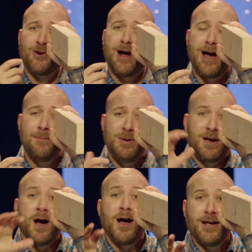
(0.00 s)
your eye
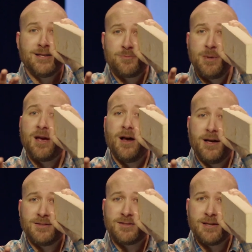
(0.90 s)

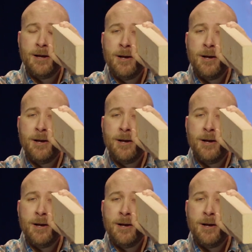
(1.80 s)
because